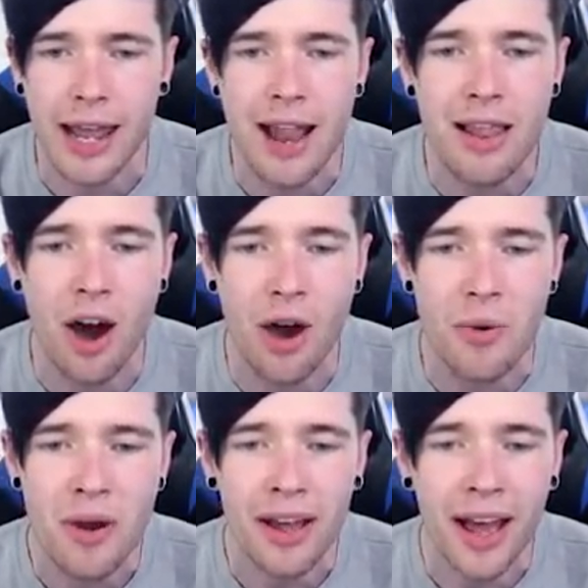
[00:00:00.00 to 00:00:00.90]

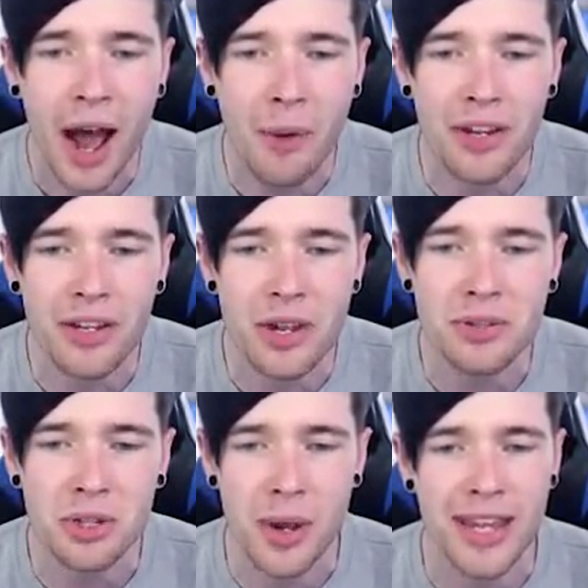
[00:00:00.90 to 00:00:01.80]
Hello, how are
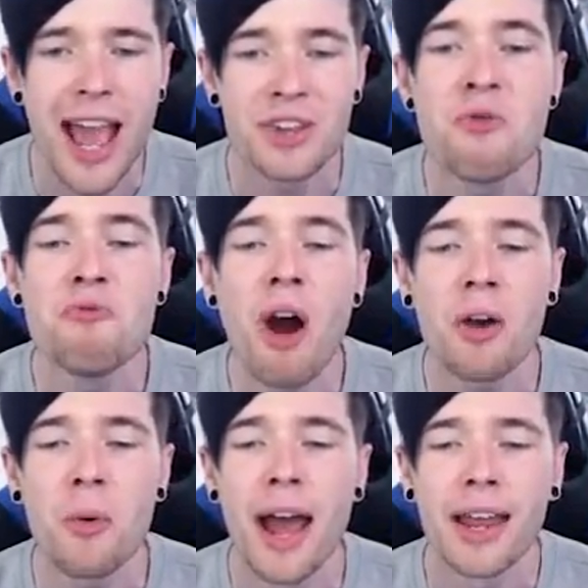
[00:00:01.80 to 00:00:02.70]
you doing? Yeah, you
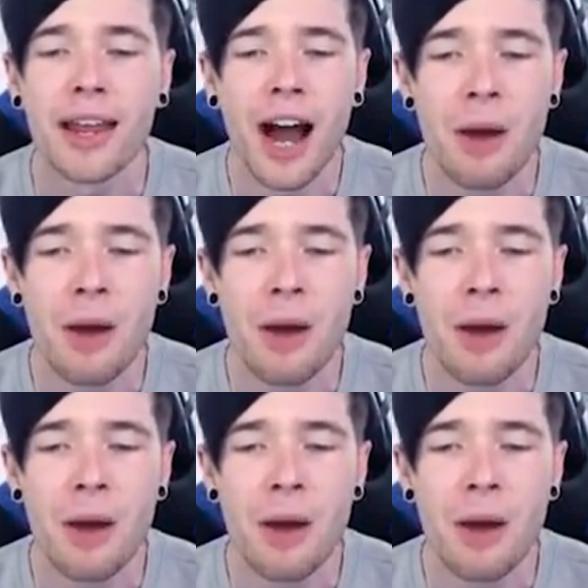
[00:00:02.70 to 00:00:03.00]
run away.